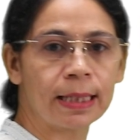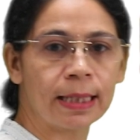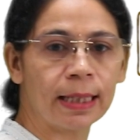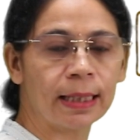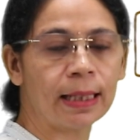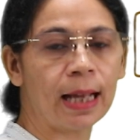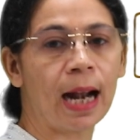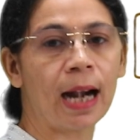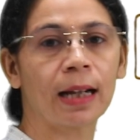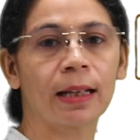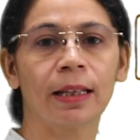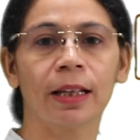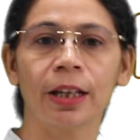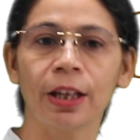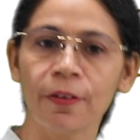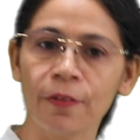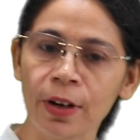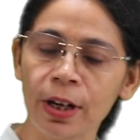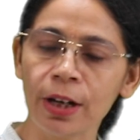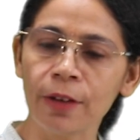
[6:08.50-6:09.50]
say that the
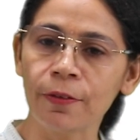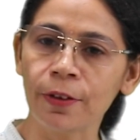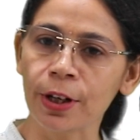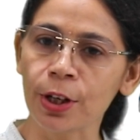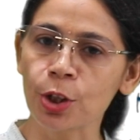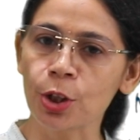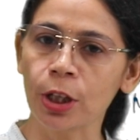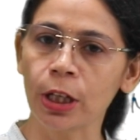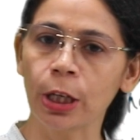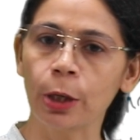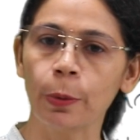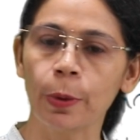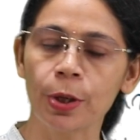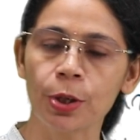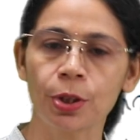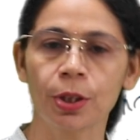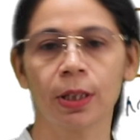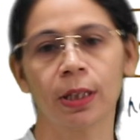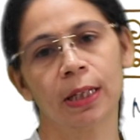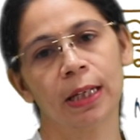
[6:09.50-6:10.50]
given differential
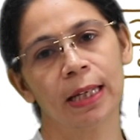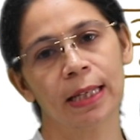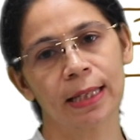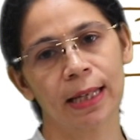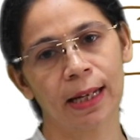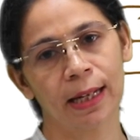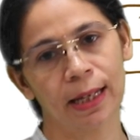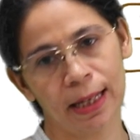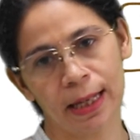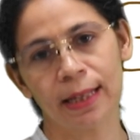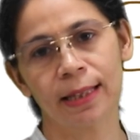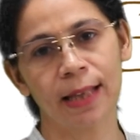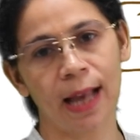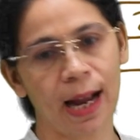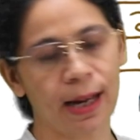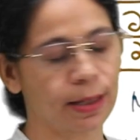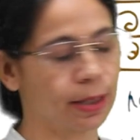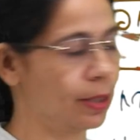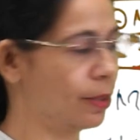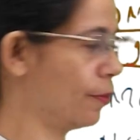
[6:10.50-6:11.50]
equation is an
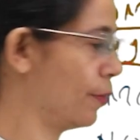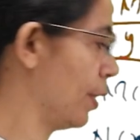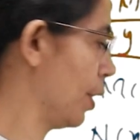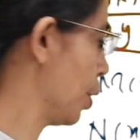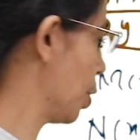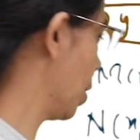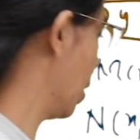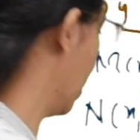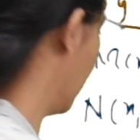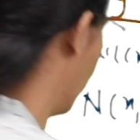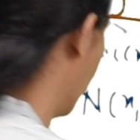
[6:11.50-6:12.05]
exact differential